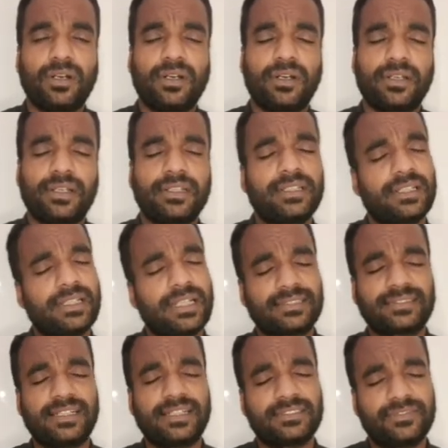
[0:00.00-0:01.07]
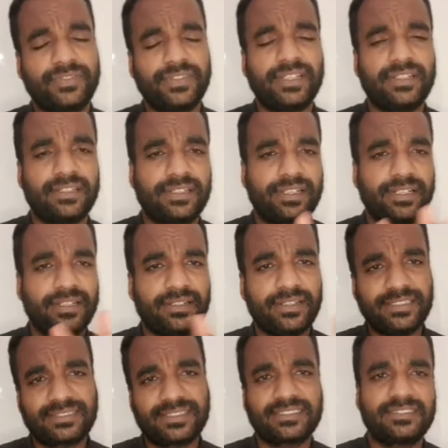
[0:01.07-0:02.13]
in the last class we
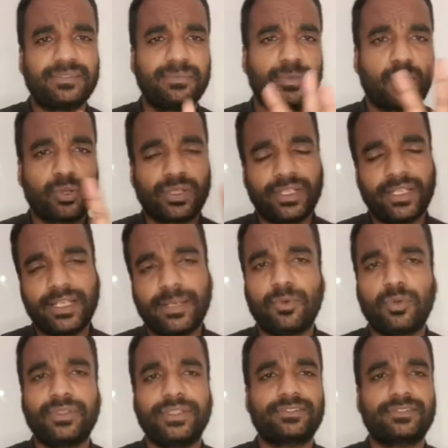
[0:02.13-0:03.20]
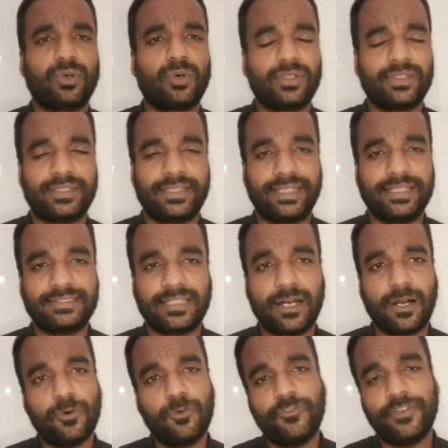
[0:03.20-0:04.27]
discussed broadly about these all things,
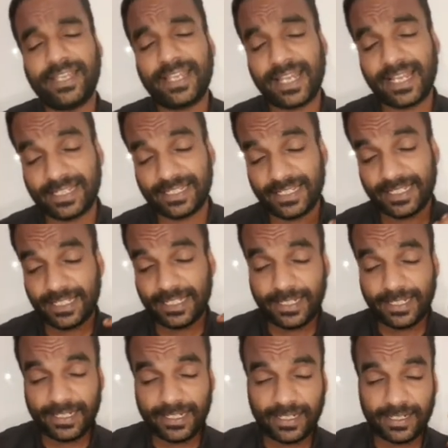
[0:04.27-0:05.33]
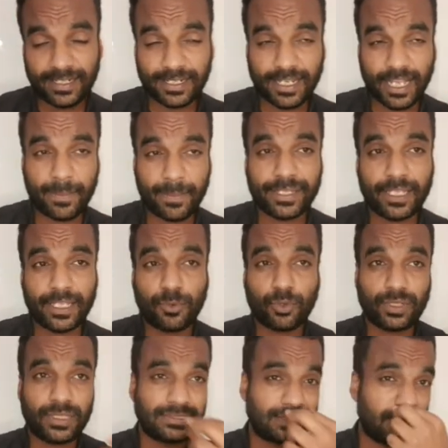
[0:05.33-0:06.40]
how we can comment
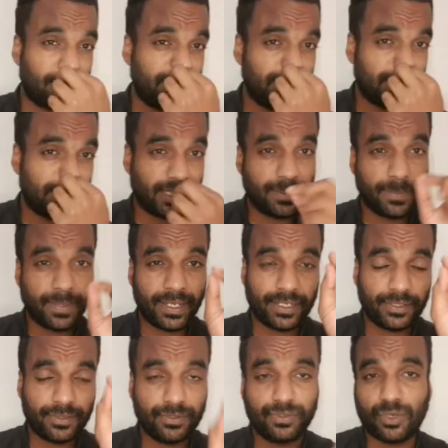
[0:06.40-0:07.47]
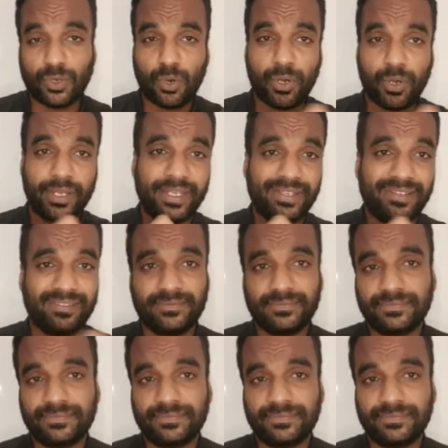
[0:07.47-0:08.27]
about the stability by drawing